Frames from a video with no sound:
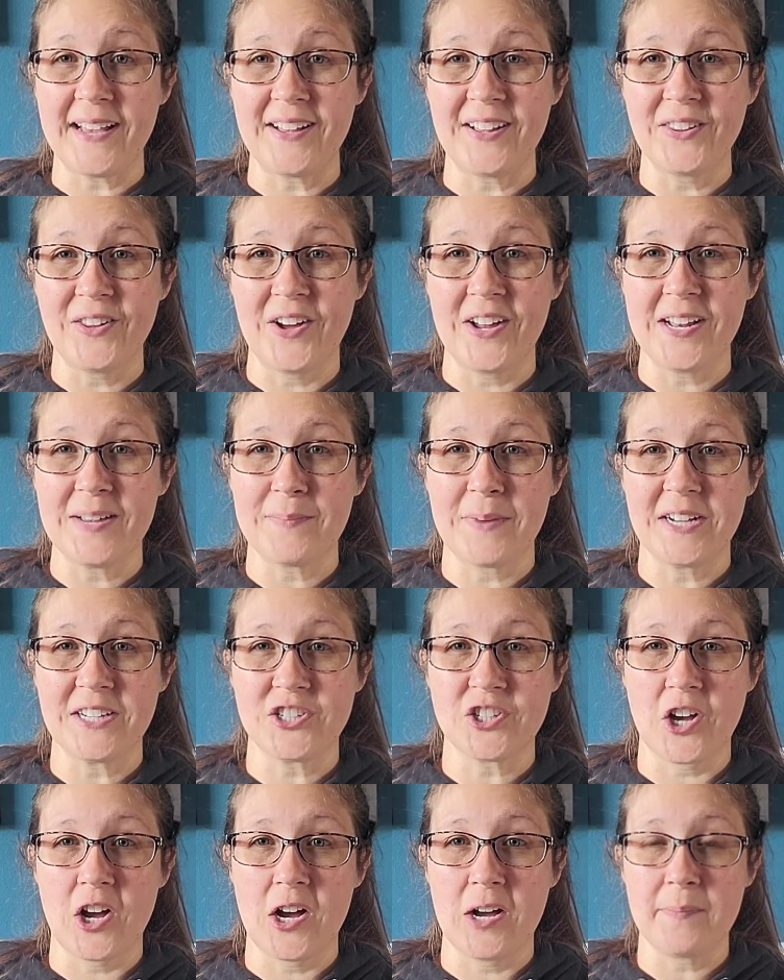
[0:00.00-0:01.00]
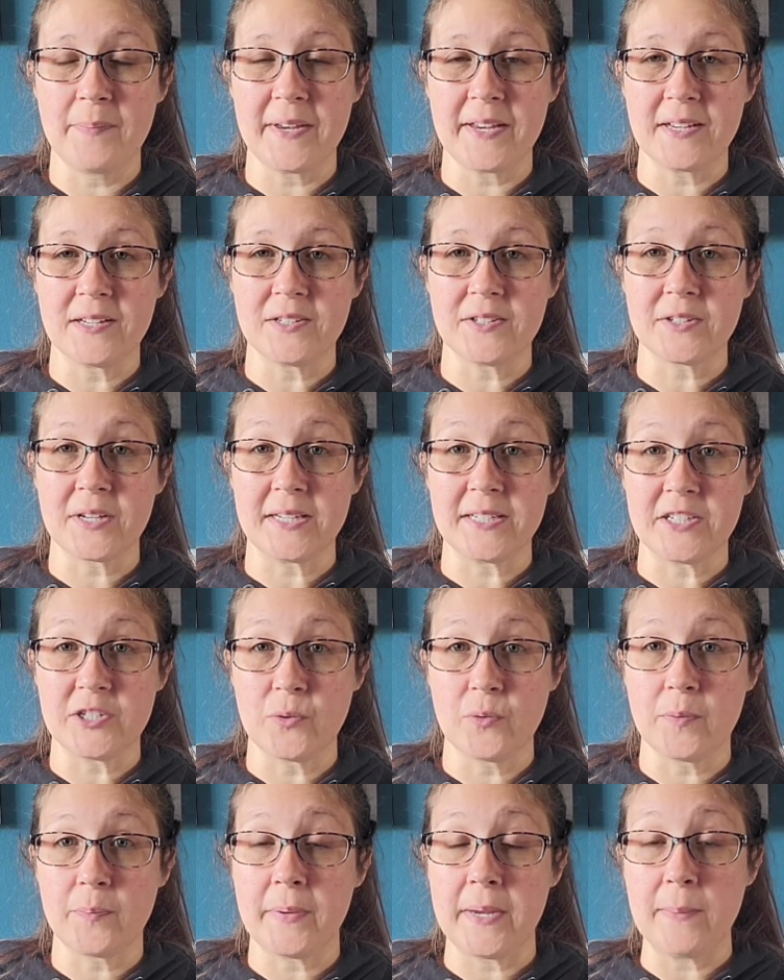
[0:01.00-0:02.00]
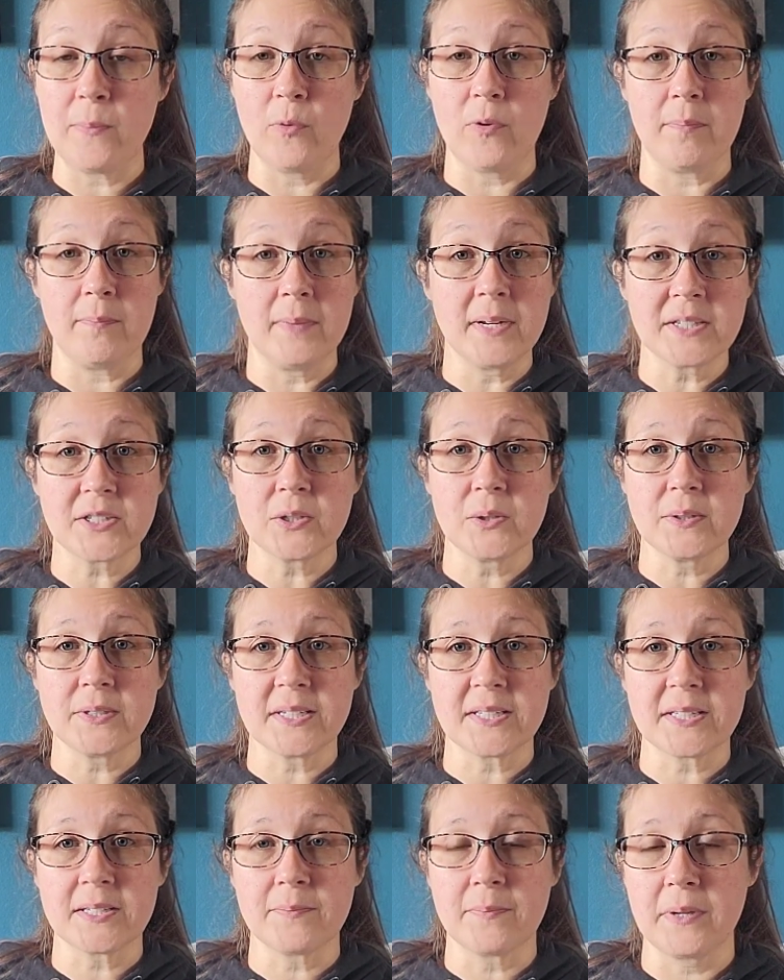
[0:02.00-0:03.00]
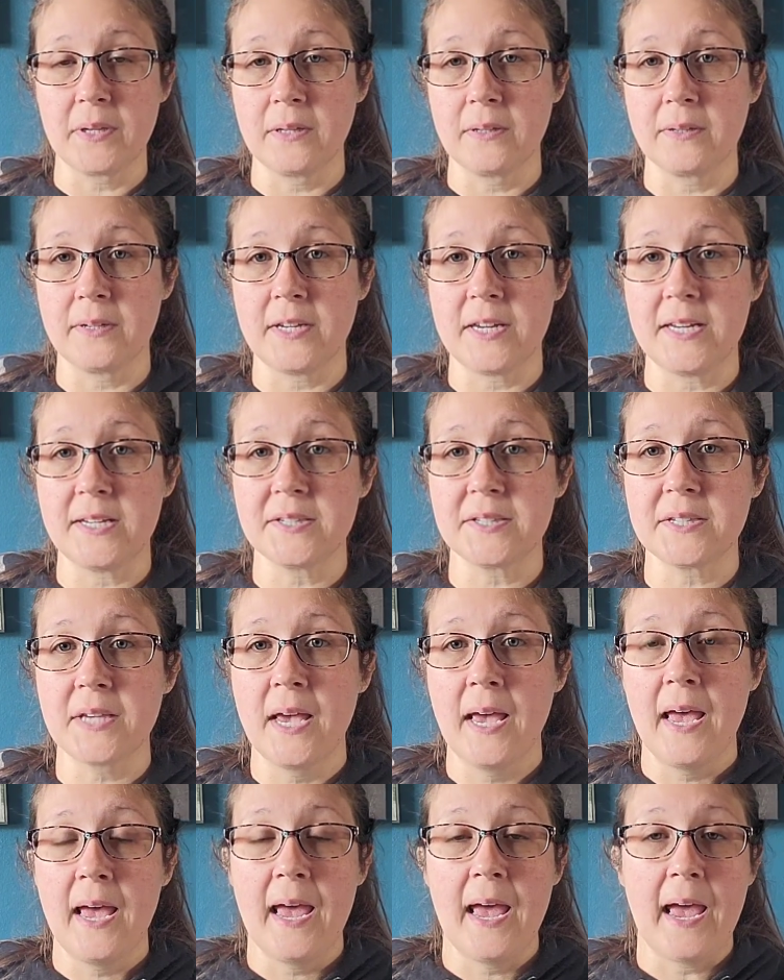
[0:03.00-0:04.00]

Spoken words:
at a lot at my job because I deal with people with mental disabilities,